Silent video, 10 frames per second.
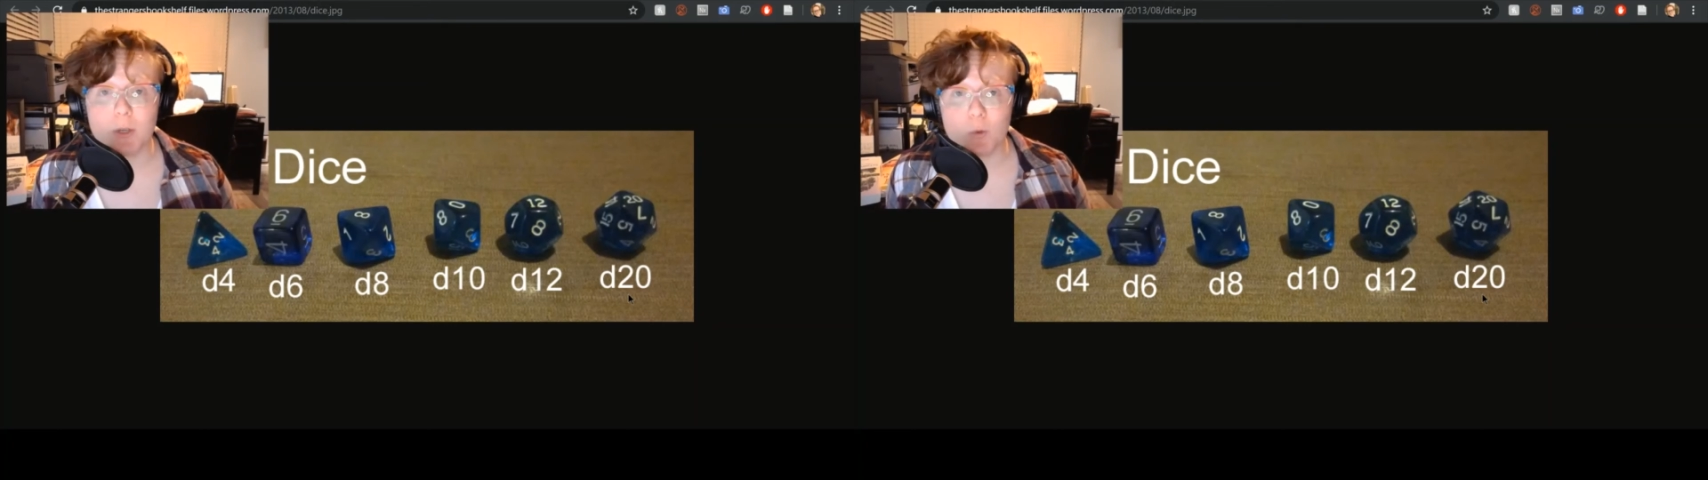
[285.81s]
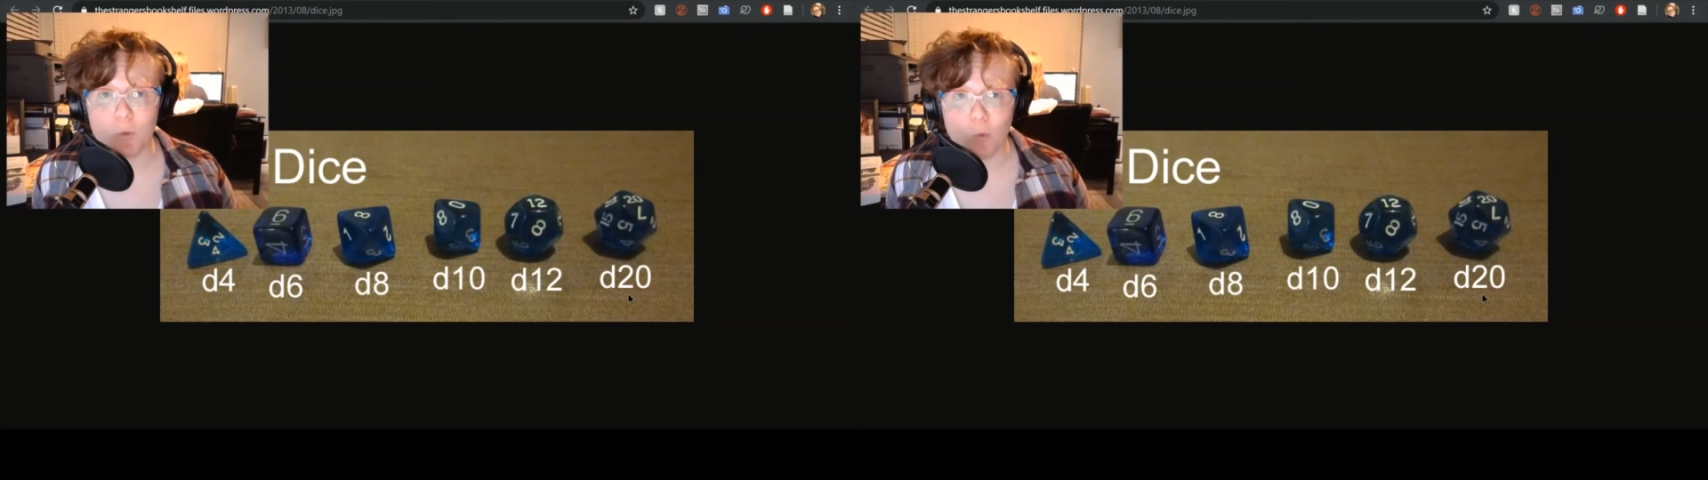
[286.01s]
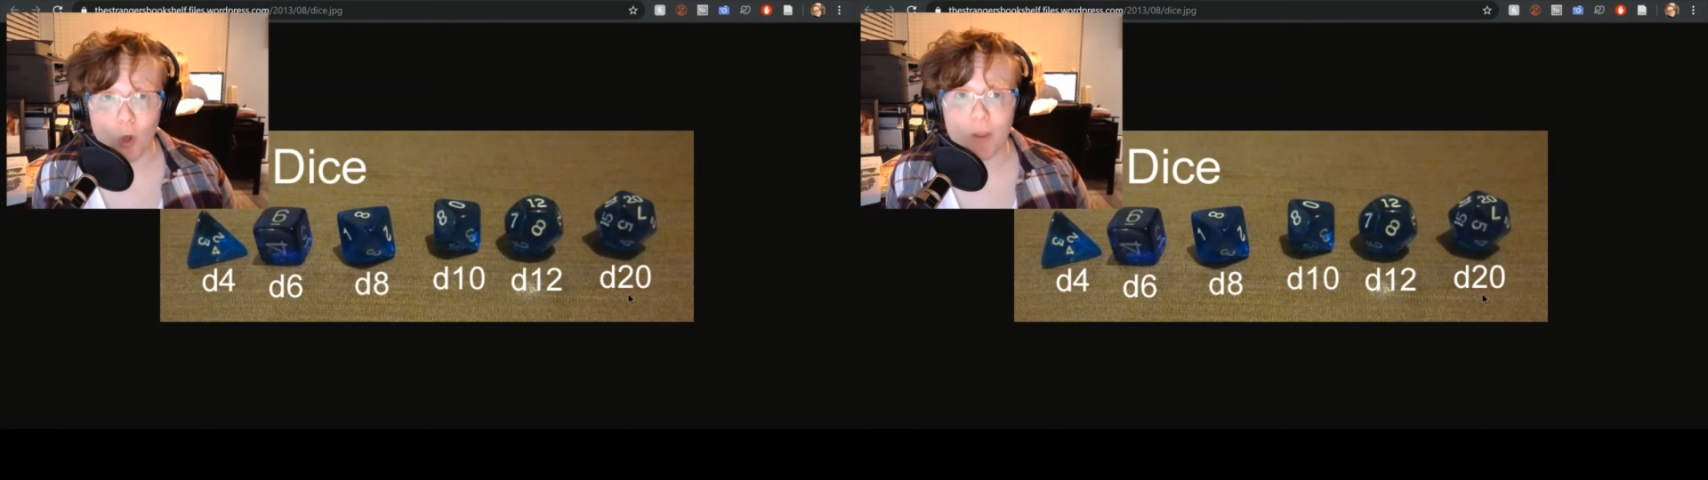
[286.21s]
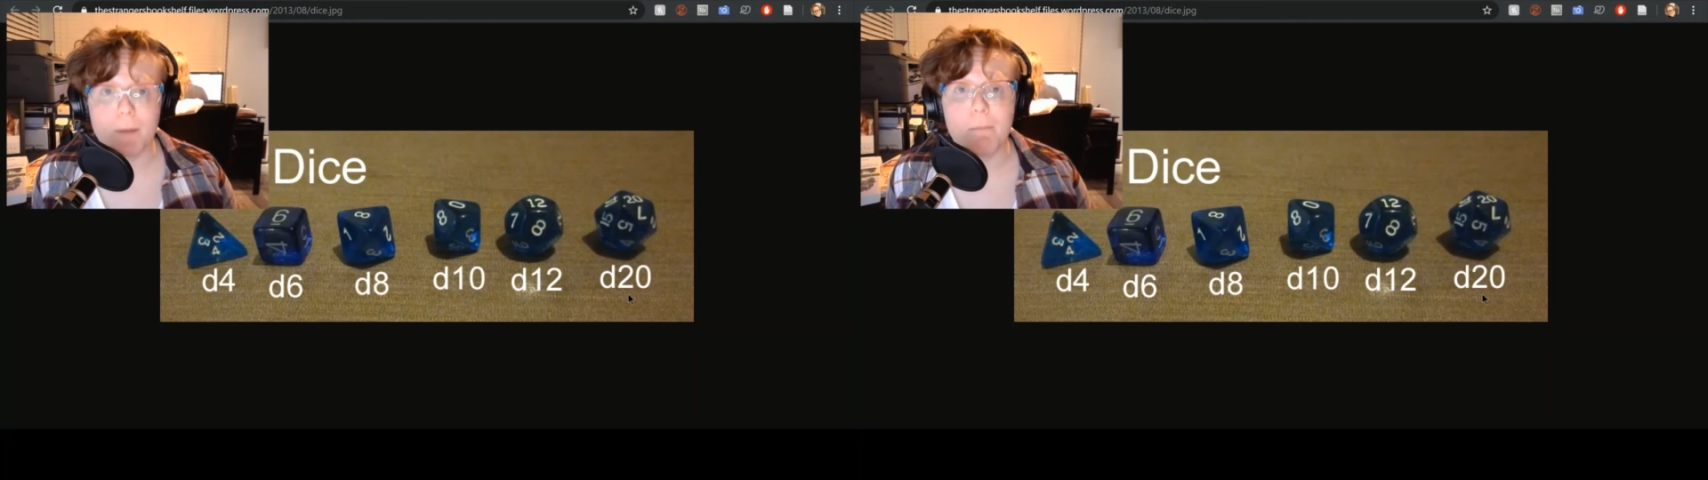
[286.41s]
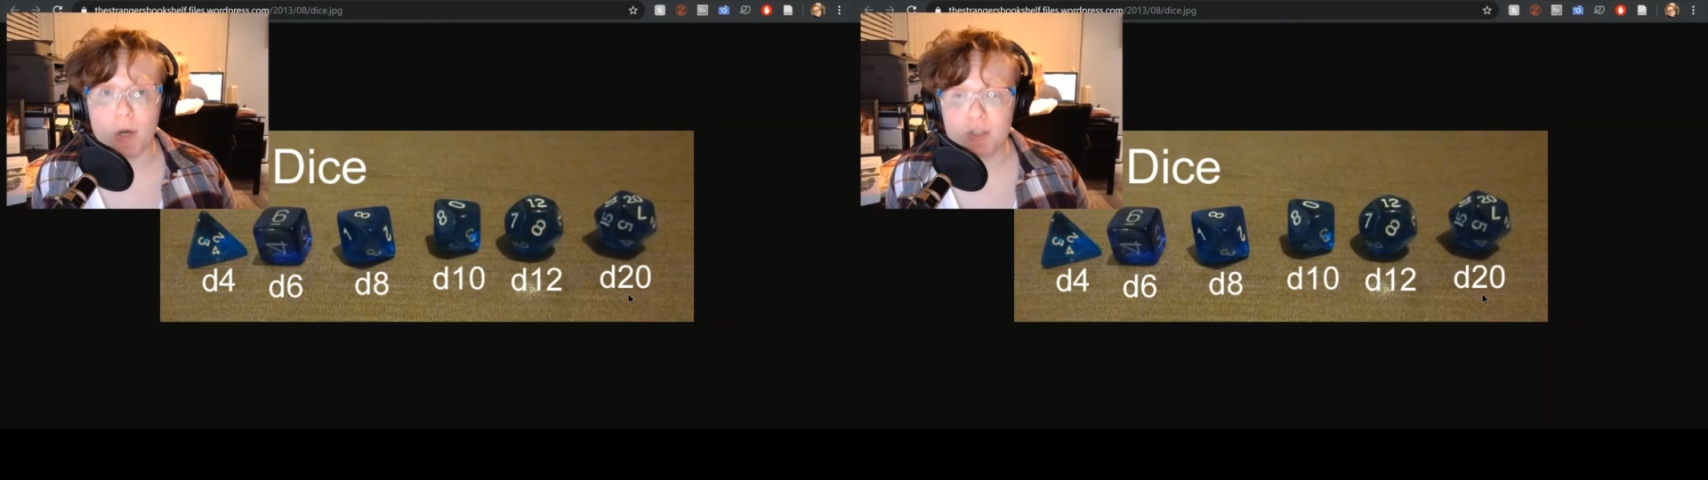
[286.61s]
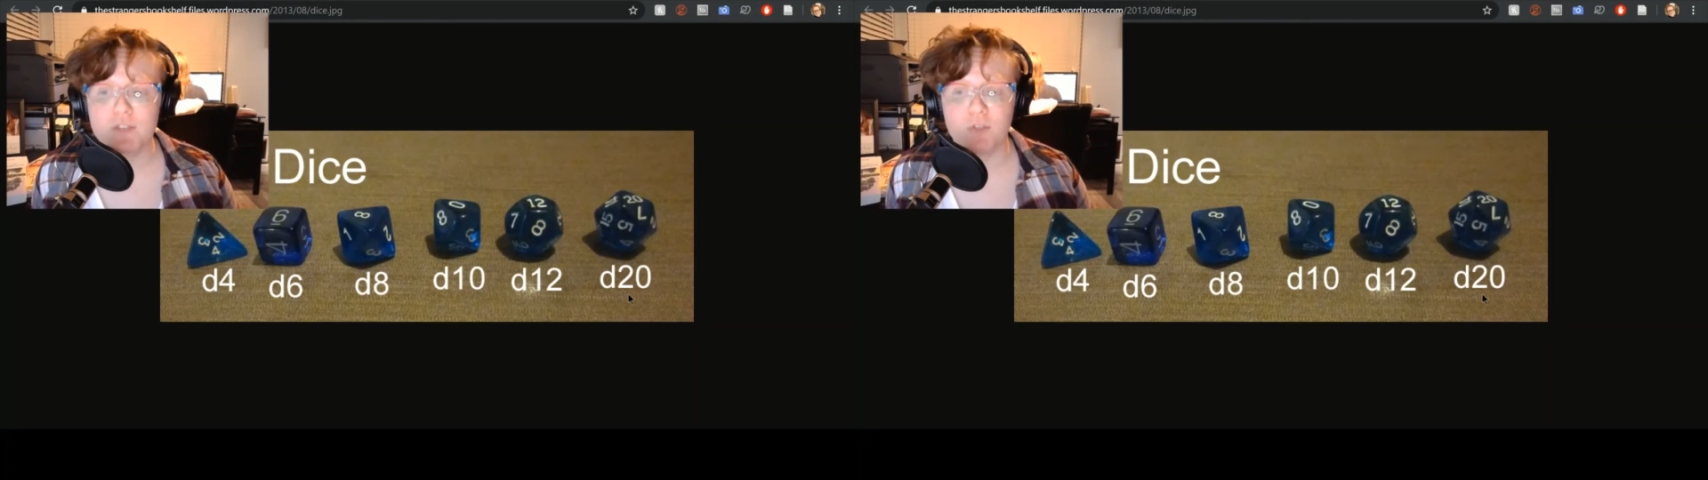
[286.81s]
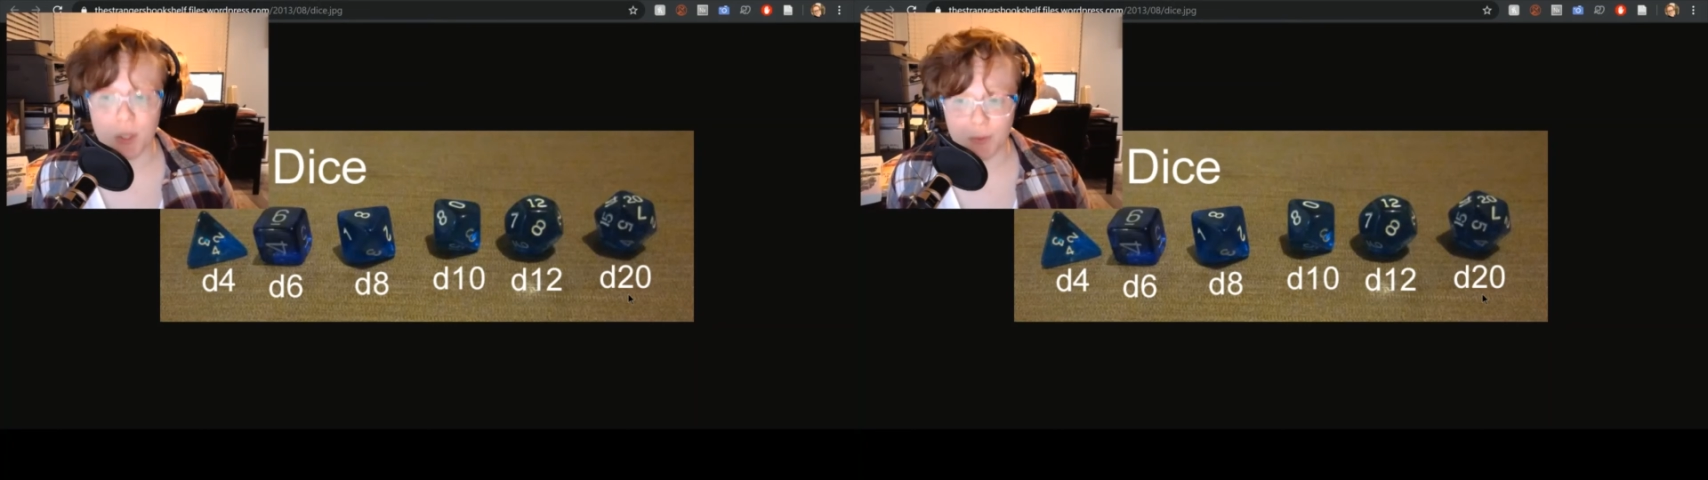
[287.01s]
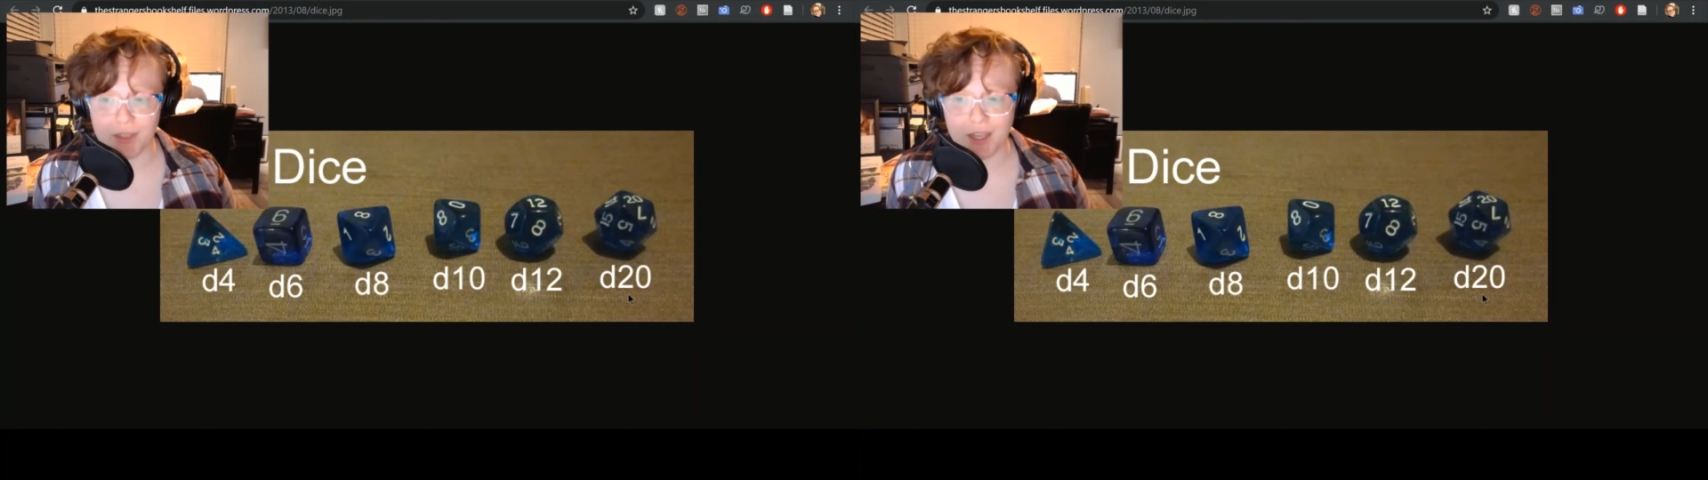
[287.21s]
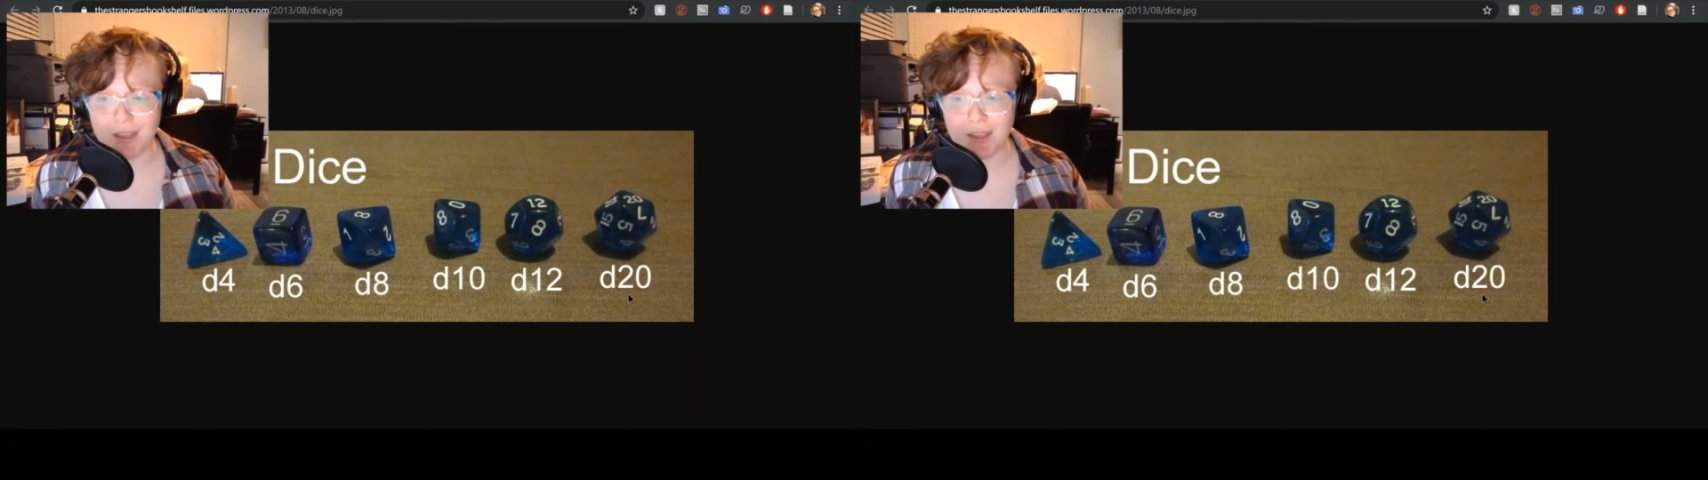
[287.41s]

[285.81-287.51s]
rolling most frequently